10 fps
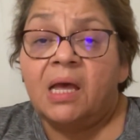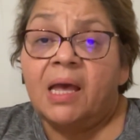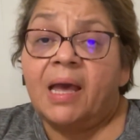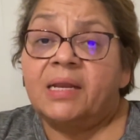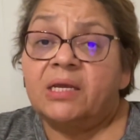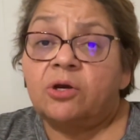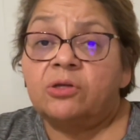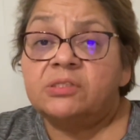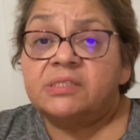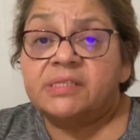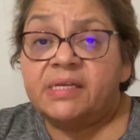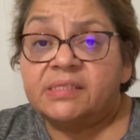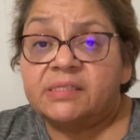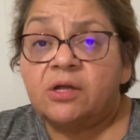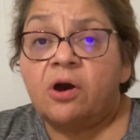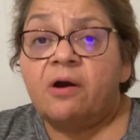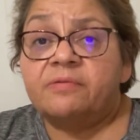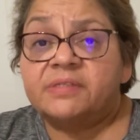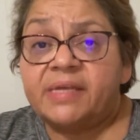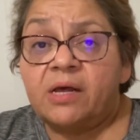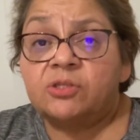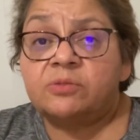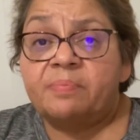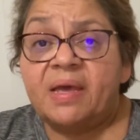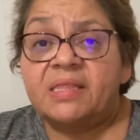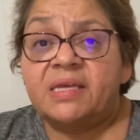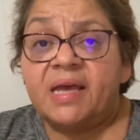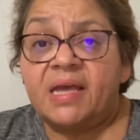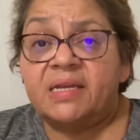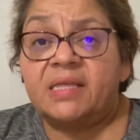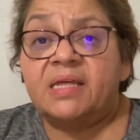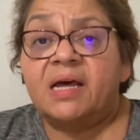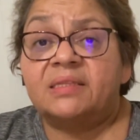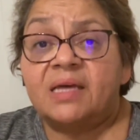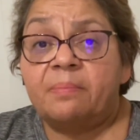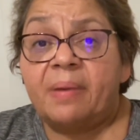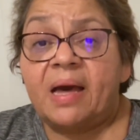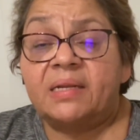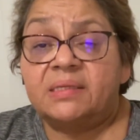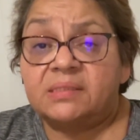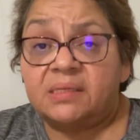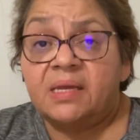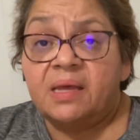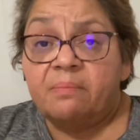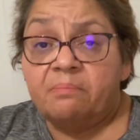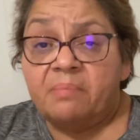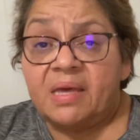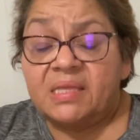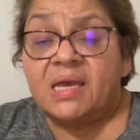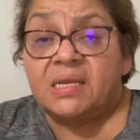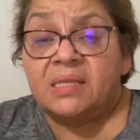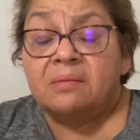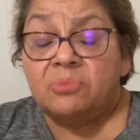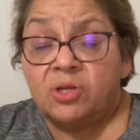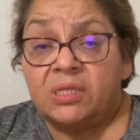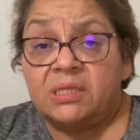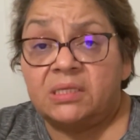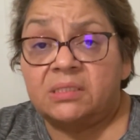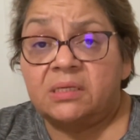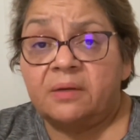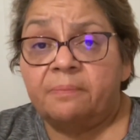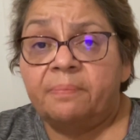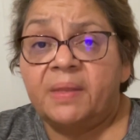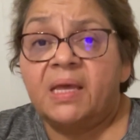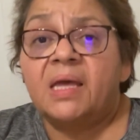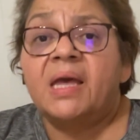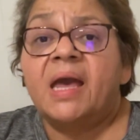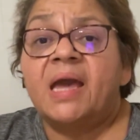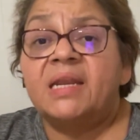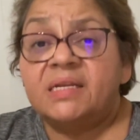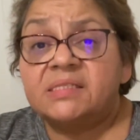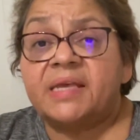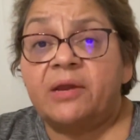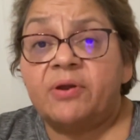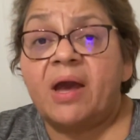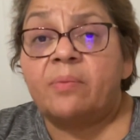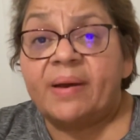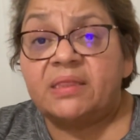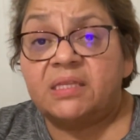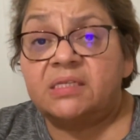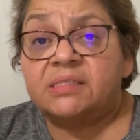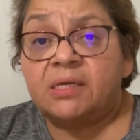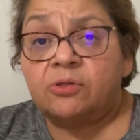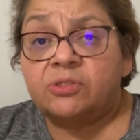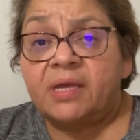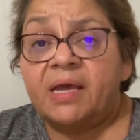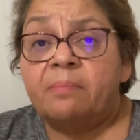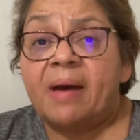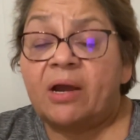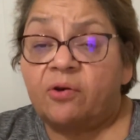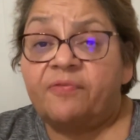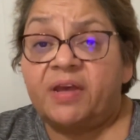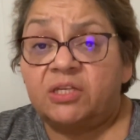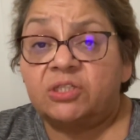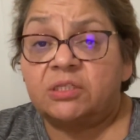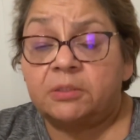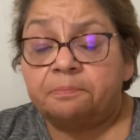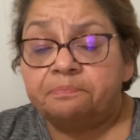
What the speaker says: and it consists of cells-mediated and antibodies-mediated immunities, and it is carried out by T cells and macrophages.